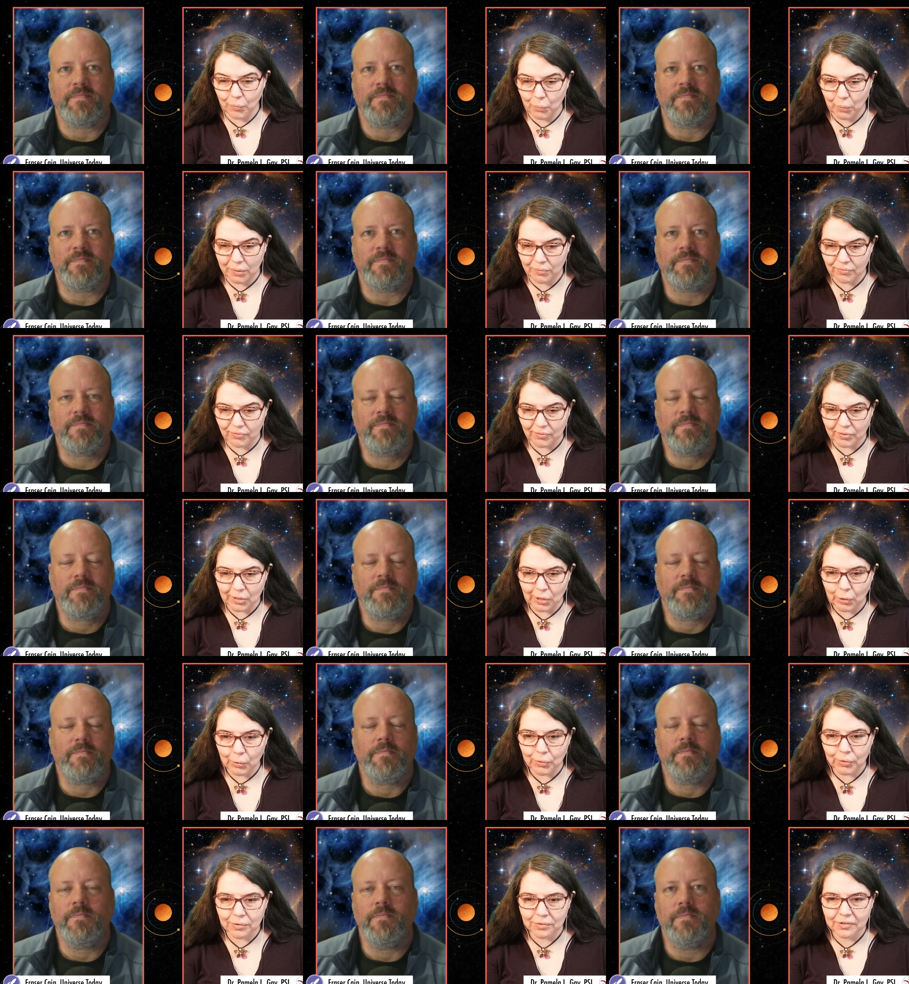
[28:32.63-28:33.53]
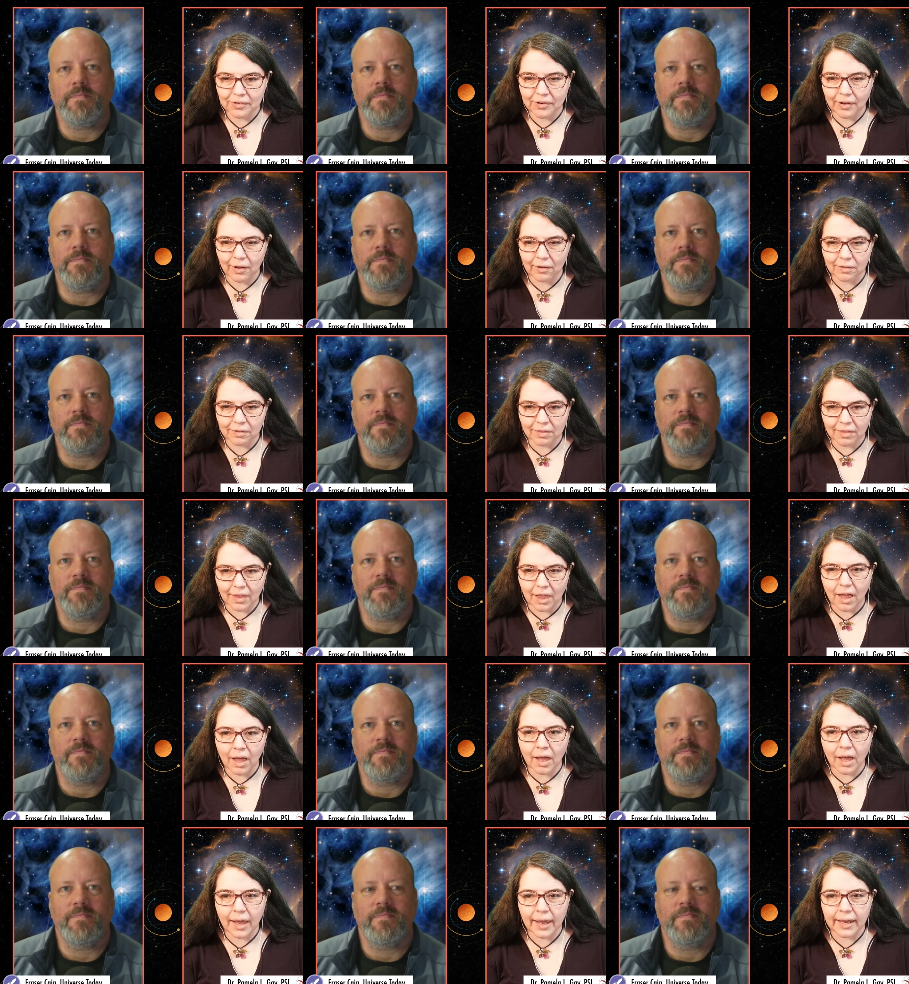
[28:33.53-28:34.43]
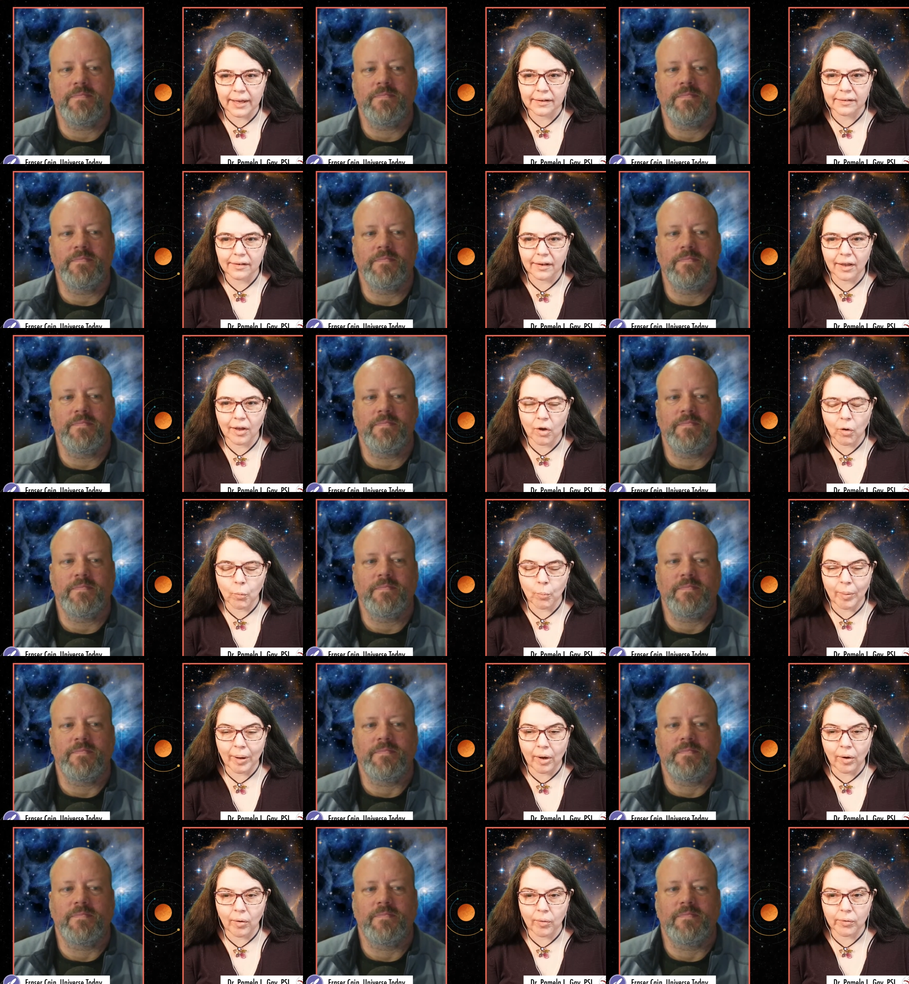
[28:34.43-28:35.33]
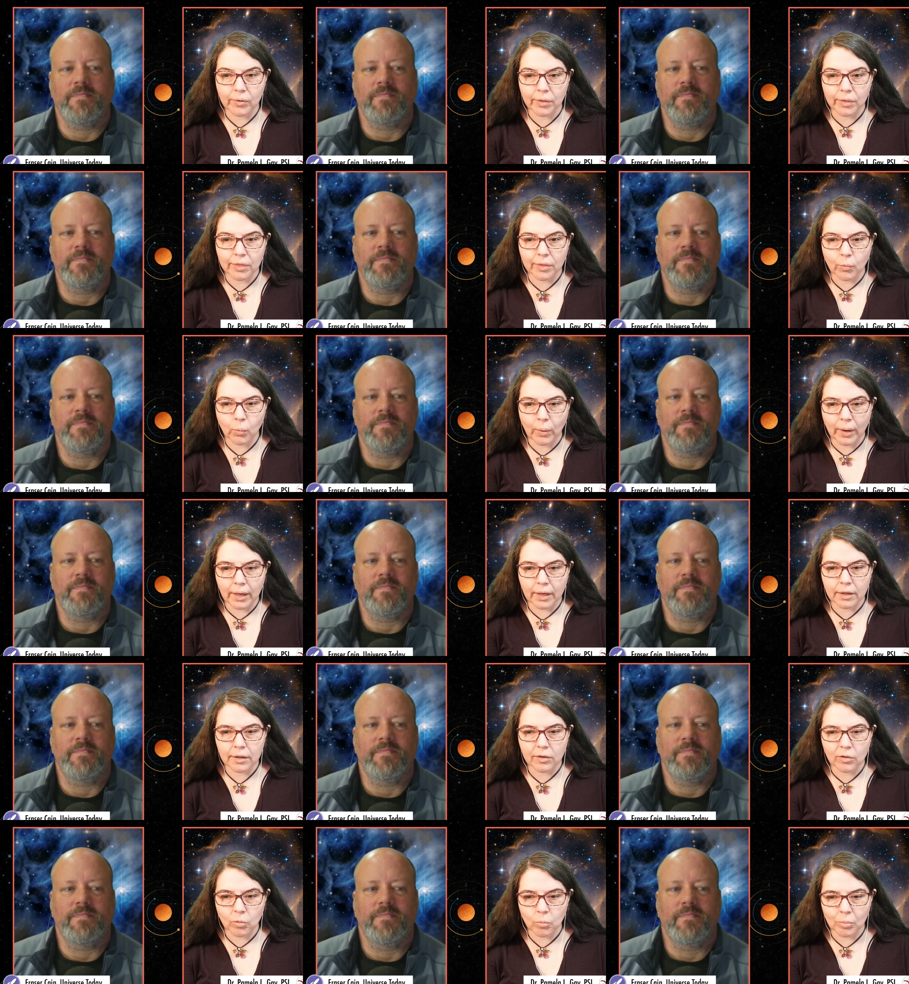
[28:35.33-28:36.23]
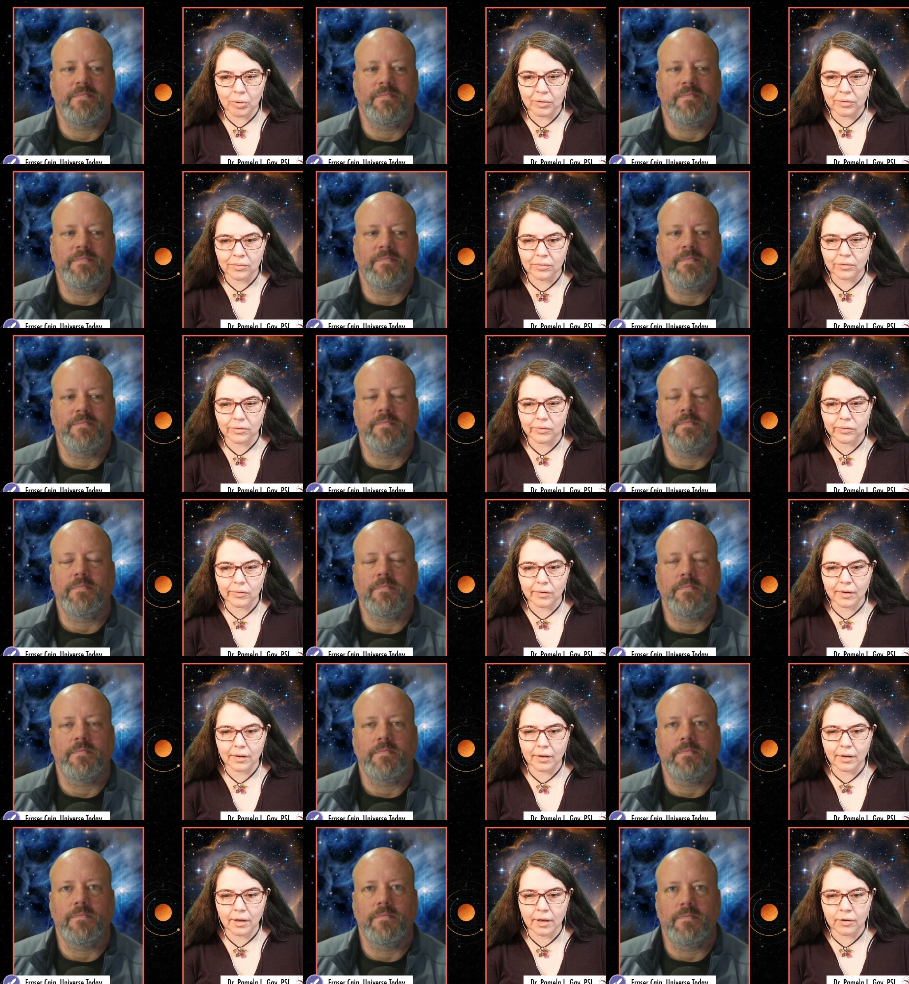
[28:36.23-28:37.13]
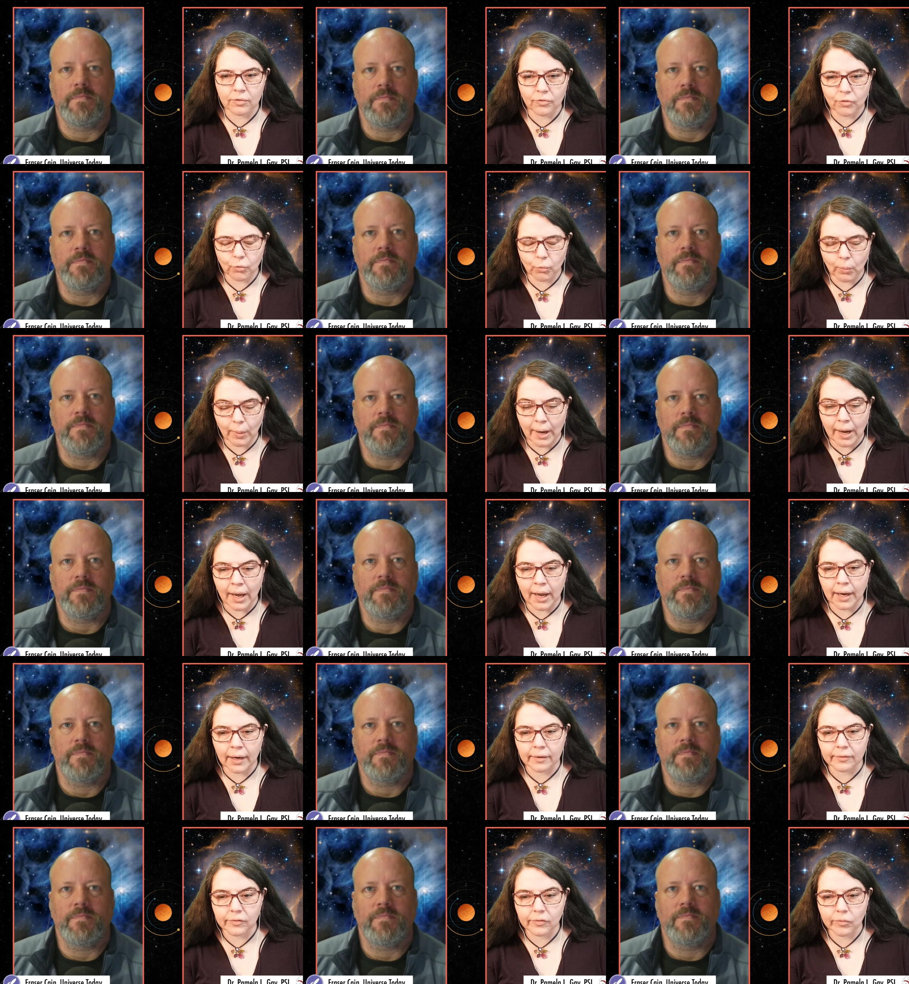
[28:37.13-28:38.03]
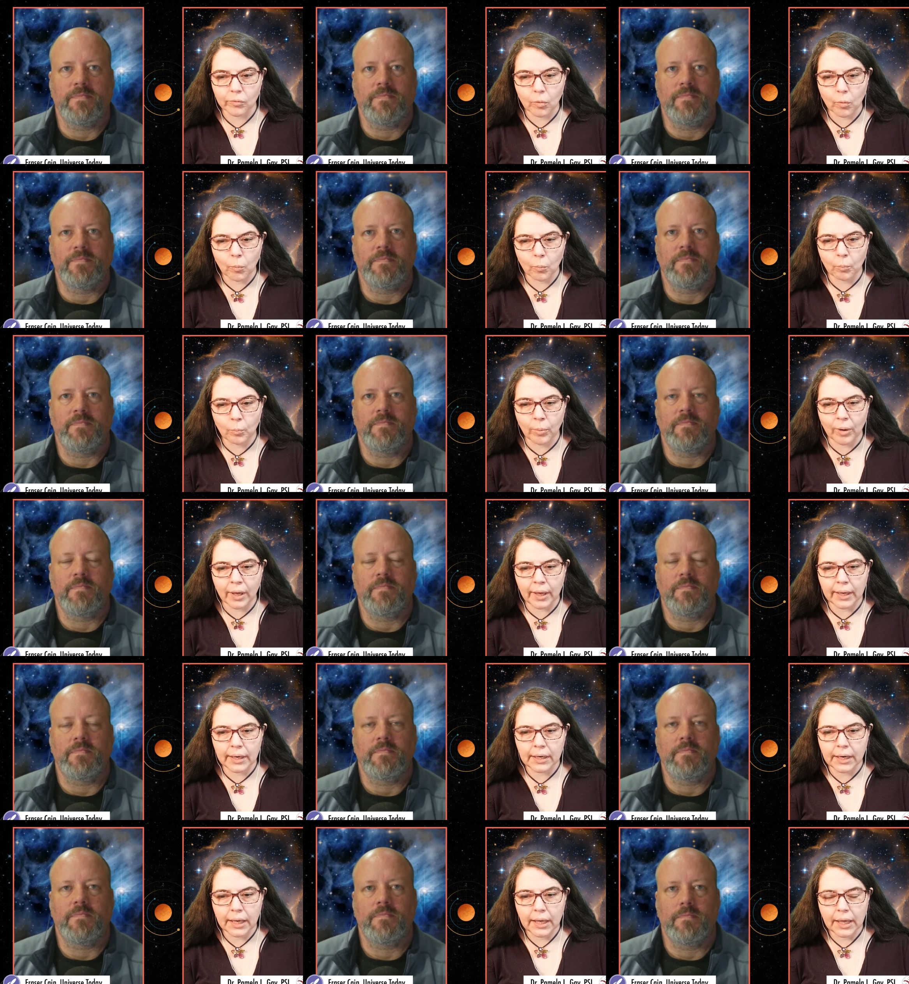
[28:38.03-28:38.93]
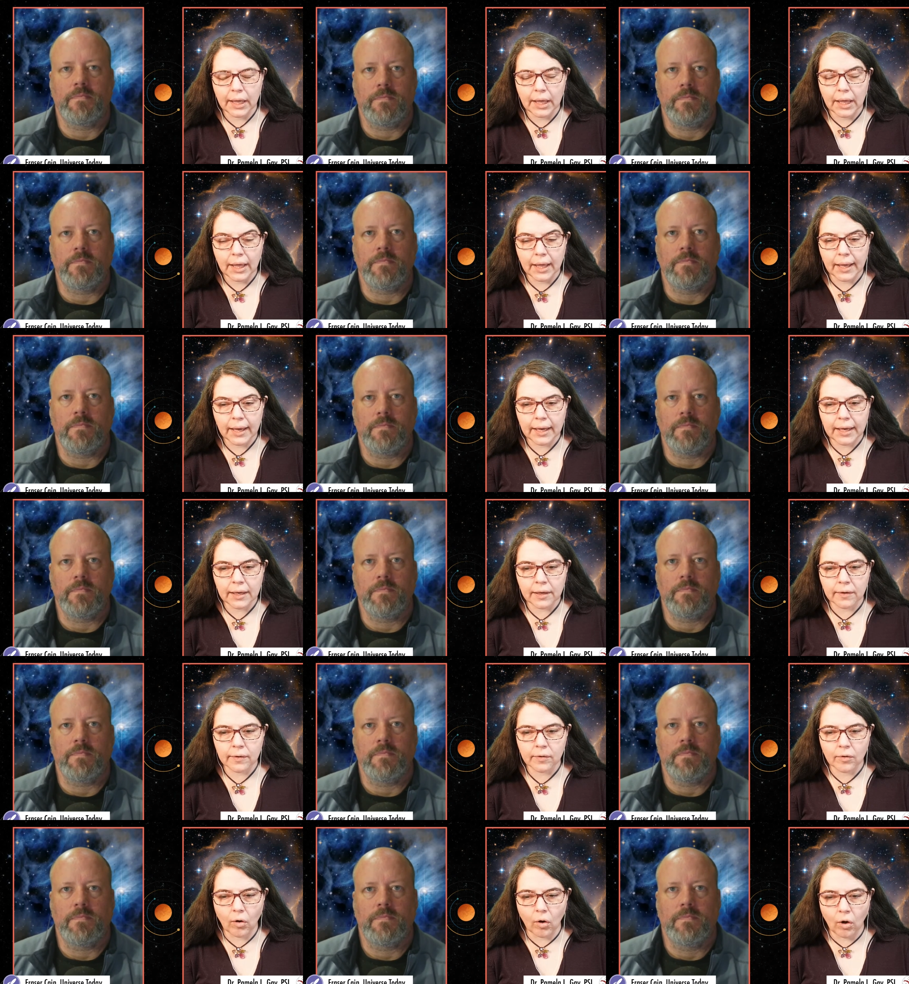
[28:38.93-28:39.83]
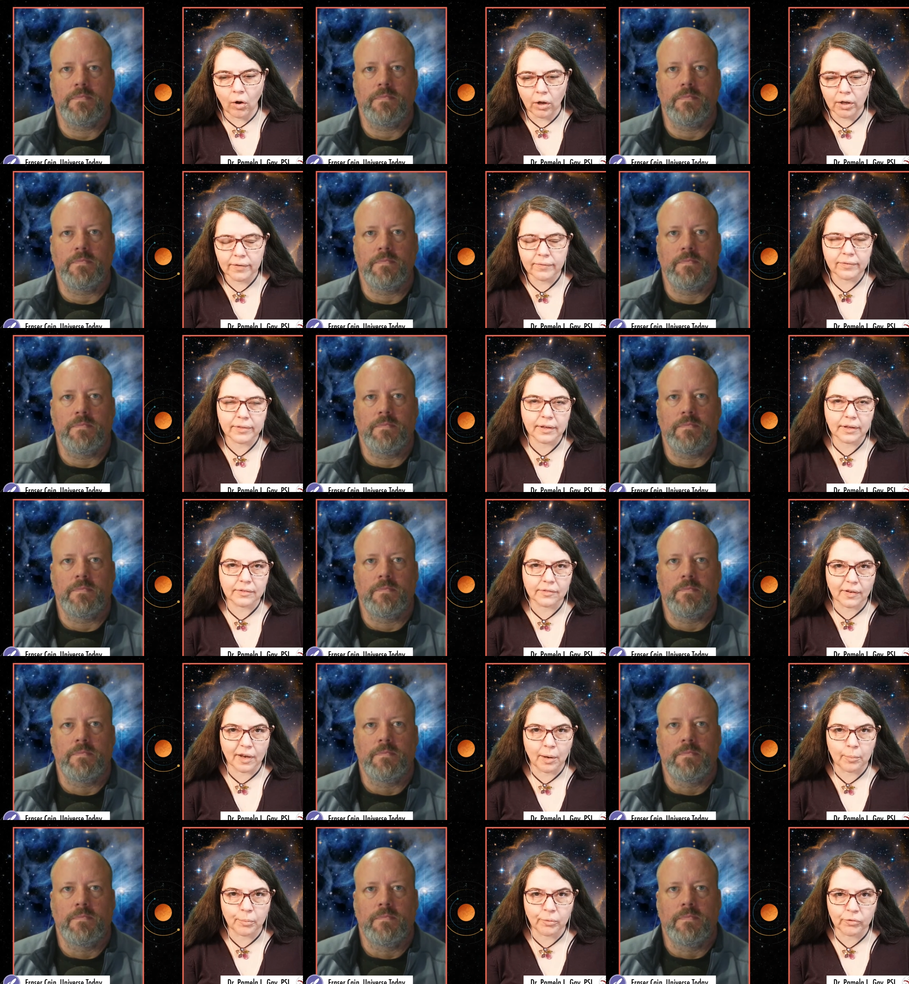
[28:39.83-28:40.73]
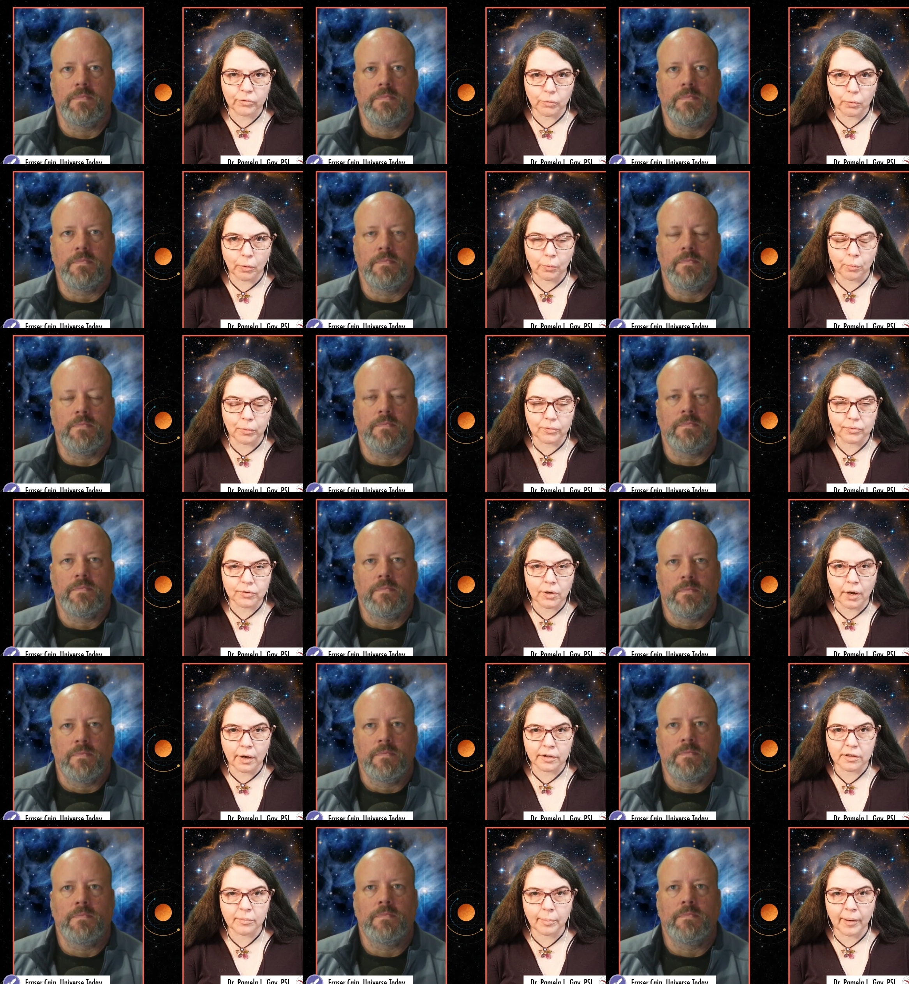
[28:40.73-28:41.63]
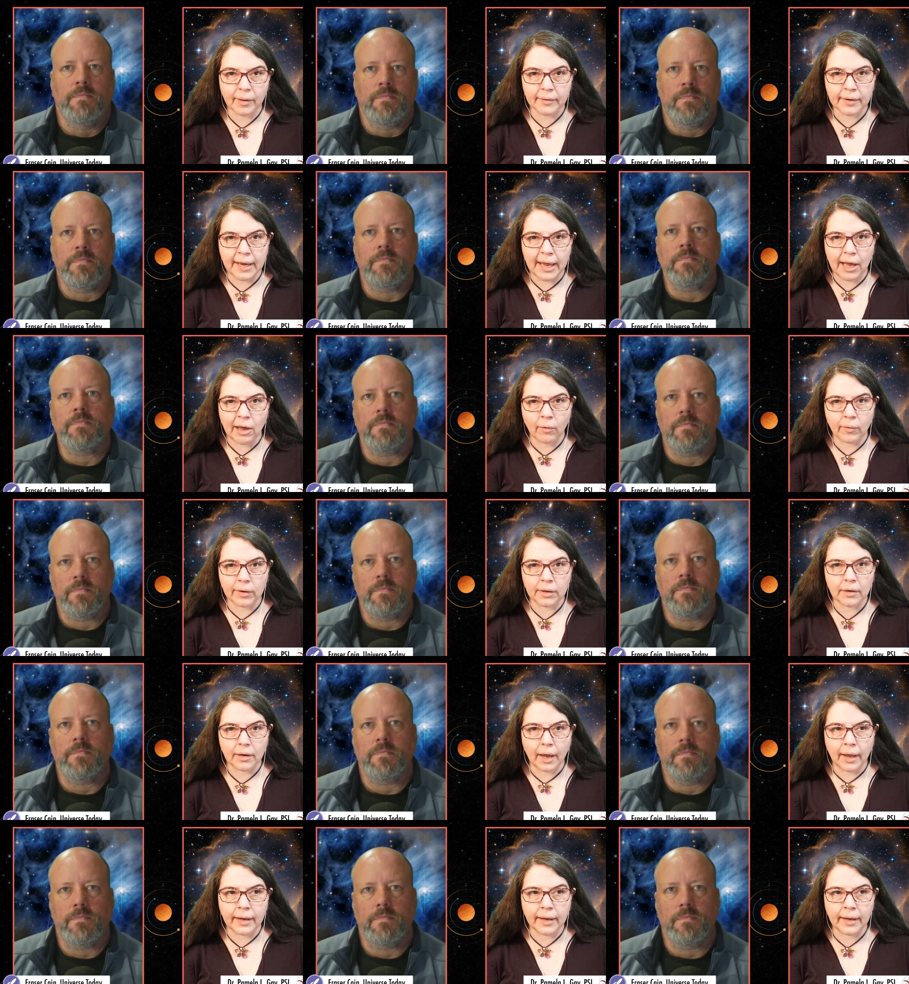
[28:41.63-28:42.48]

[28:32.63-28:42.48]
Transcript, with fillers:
Speaker 1: we've learned a lot about the way humans interact but in all of the examples that we've talked about now, and